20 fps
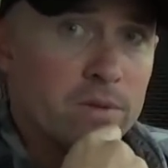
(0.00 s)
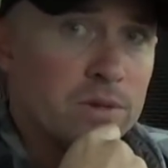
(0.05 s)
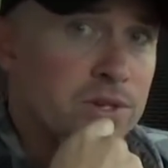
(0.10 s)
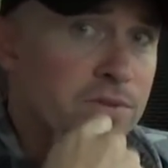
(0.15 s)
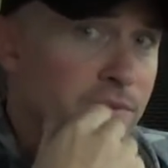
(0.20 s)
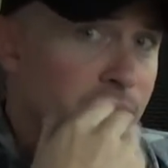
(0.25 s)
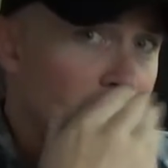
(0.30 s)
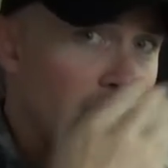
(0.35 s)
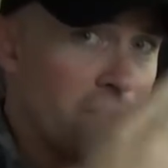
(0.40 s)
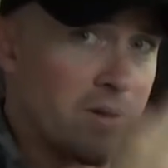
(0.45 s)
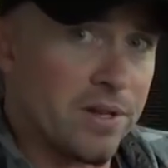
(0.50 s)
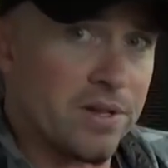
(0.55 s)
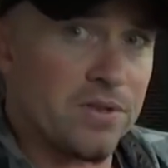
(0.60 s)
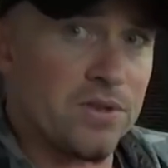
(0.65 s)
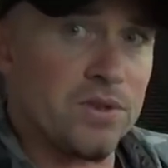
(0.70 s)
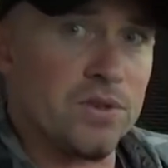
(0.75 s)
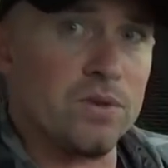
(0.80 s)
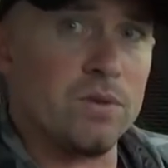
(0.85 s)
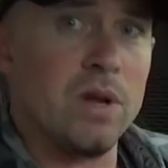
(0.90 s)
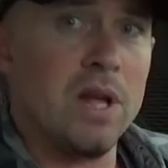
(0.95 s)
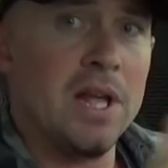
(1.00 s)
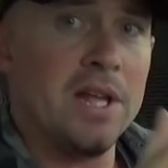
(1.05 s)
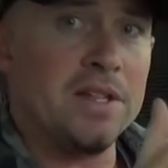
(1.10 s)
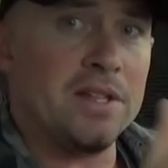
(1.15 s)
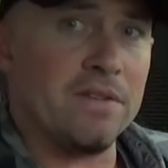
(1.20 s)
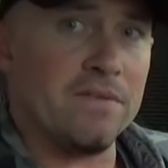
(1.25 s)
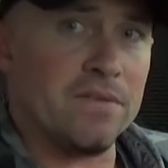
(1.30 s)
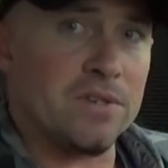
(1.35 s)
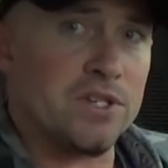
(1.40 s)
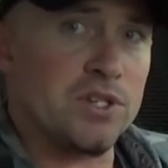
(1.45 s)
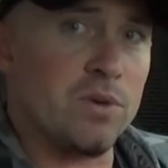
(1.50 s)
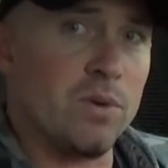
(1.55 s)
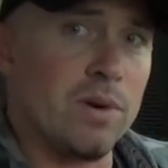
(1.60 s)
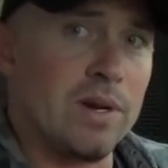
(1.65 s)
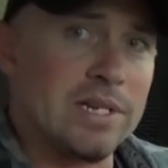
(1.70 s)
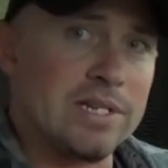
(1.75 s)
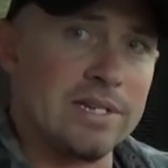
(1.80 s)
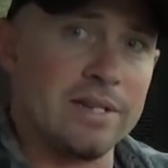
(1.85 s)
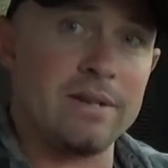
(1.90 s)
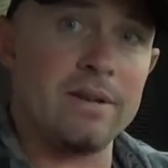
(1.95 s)
which fall into different
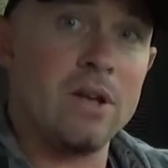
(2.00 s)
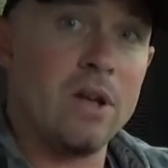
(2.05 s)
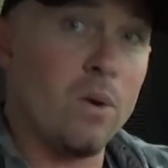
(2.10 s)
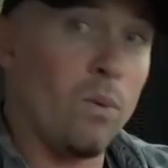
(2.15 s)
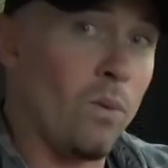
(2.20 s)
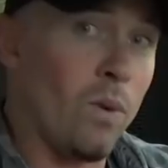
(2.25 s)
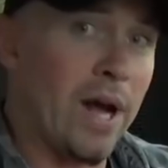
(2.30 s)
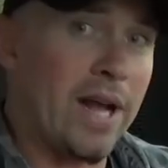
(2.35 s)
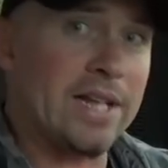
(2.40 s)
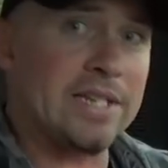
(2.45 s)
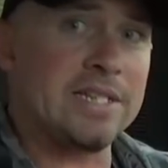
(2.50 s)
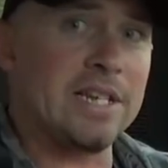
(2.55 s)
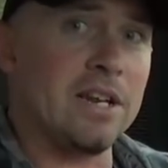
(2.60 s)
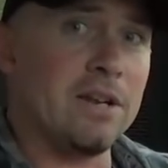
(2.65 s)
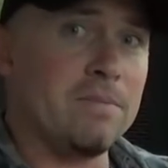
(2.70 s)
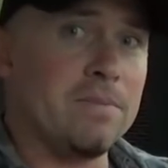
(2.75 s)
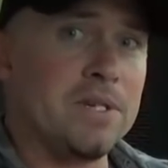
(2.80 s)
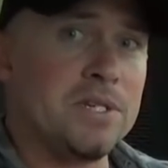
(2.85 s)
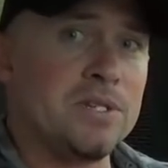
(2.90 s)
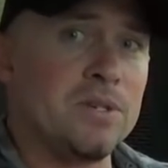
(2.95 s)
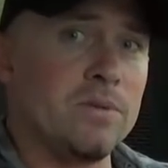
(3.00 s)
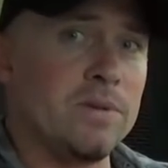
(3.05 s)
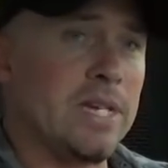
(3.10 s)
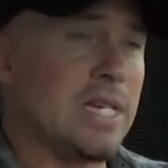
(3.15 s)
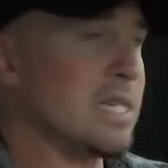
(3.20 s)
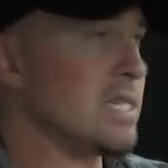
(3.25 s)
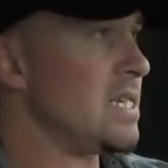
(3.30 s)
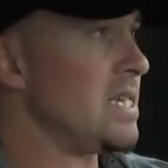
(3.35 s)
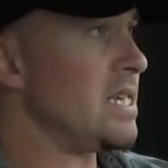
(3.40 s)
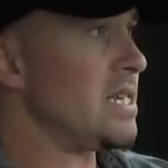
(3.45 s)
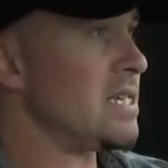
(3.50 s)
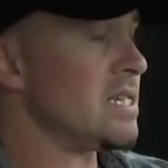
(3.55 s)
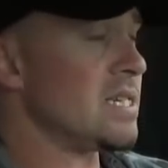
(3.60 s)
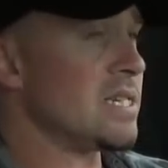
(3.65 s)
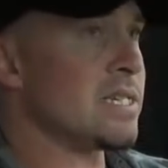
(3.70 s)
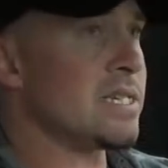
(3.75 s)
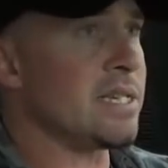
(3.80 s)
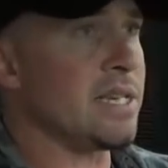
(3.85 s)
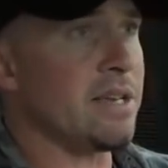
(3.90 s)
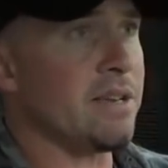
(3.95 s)
stories and why it's going to be so easy to
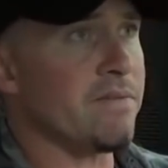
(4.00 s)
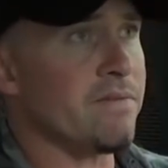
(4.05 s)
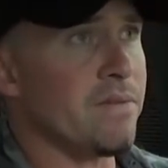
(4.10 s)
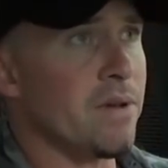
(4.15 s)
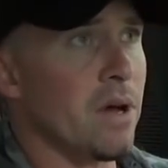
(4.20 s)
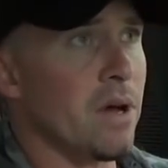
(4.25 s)
deceive